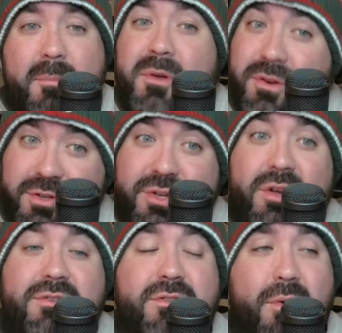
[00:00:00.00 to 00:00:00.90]
But there is
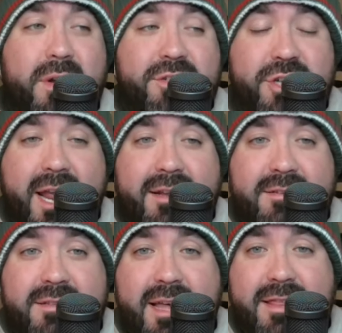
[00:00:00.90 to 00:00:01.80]
also a
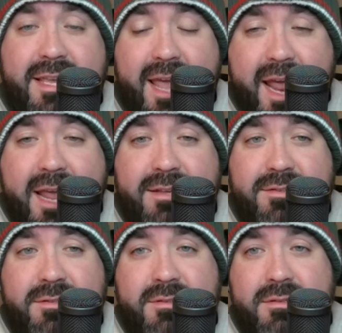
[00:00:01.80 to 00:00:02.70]
chance that the
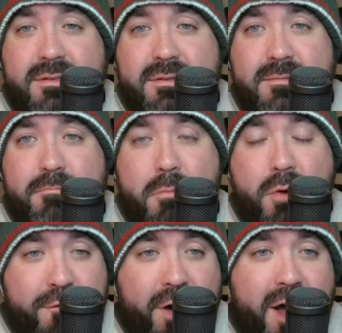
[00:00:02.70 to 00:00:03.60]
Kings
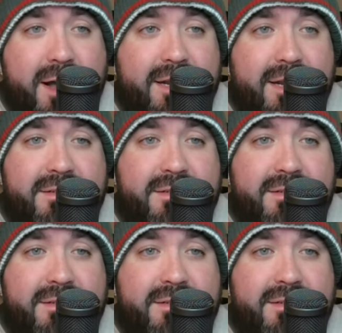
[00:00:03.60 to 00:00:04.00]
move on and